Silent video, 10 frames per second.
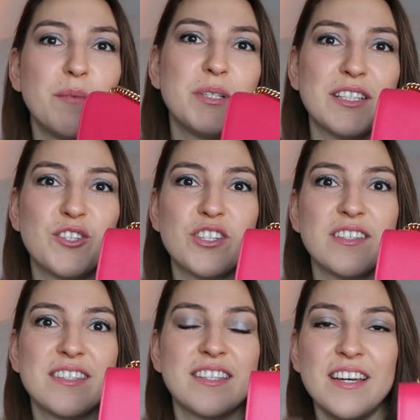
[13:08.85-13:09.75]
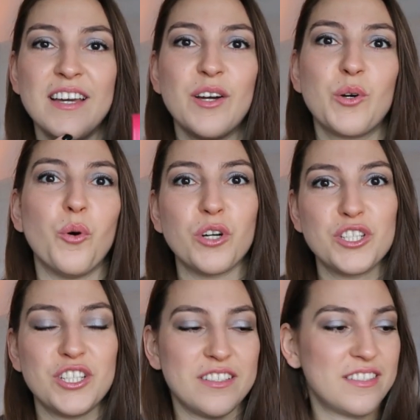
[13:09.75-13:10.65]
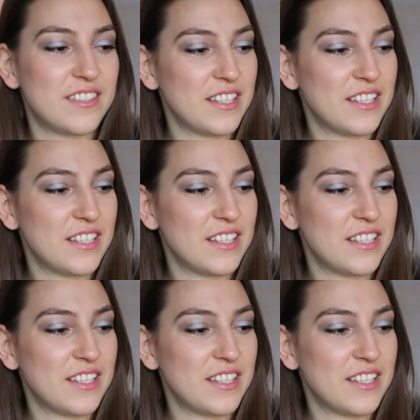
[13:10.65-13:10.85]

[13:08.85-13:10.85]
I mean, it's just gorgeous,